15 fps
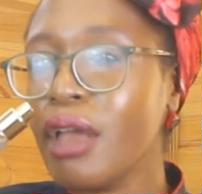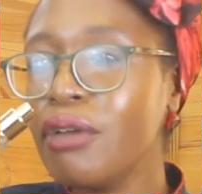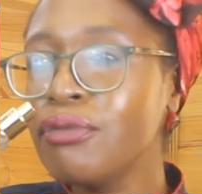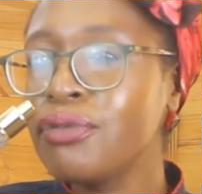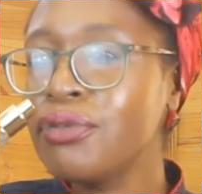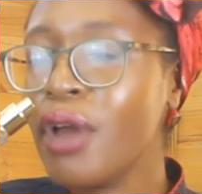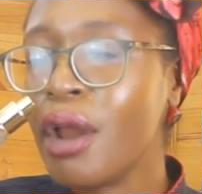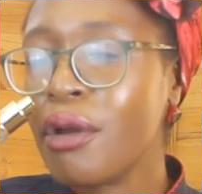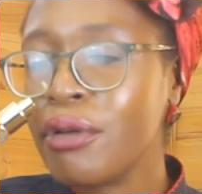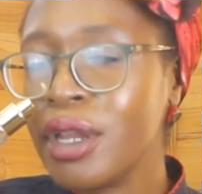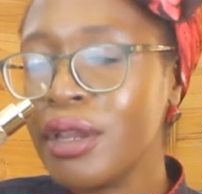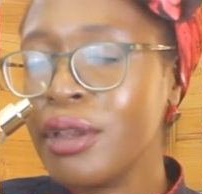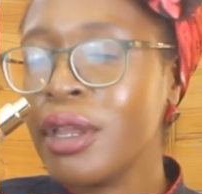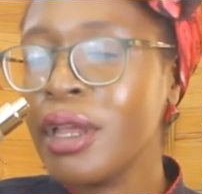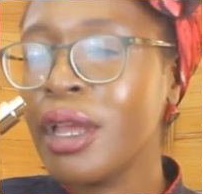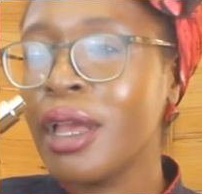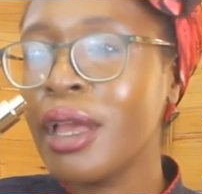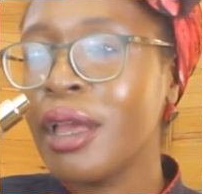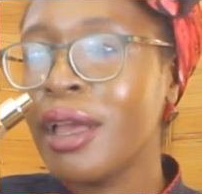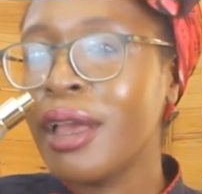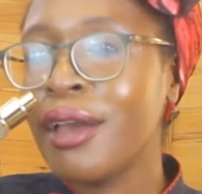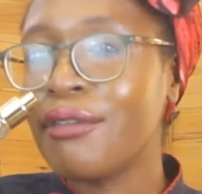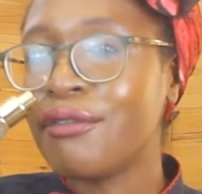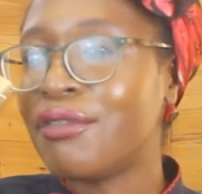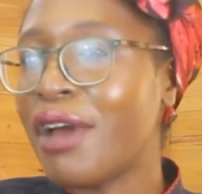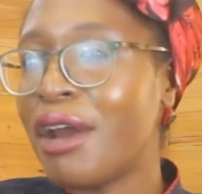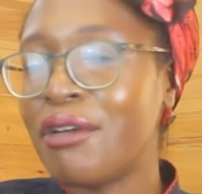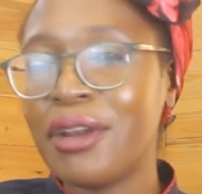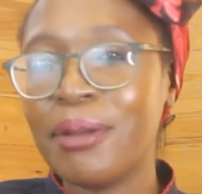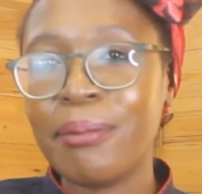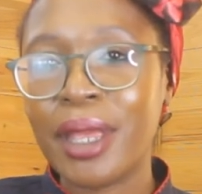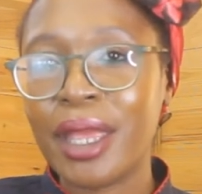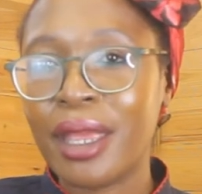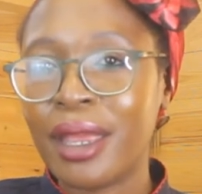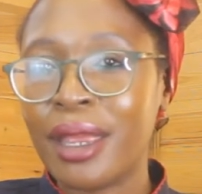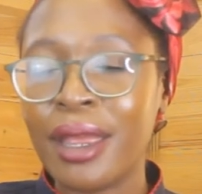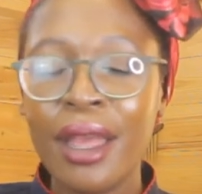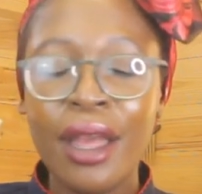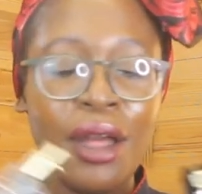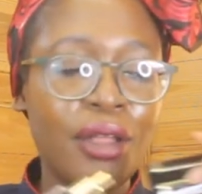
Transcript: Very, very me.